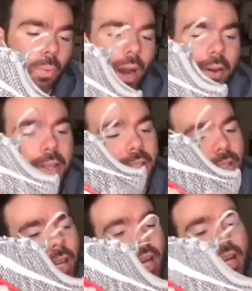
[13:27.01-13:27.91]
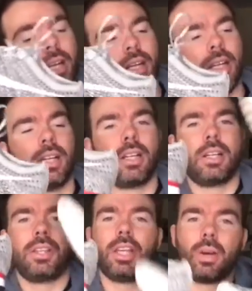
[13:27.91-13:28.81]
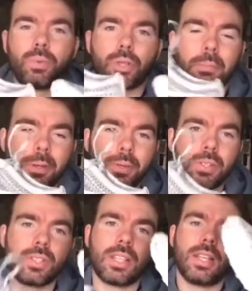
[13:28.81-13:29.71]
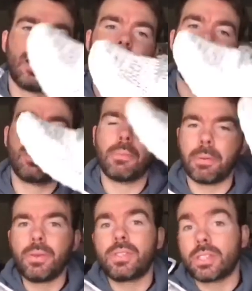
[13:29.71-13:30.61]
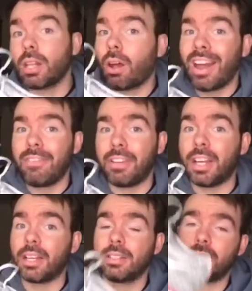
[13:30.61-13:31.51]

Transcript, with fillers: Whereas uh, the Ultra Boost, the boost's a lot heavier.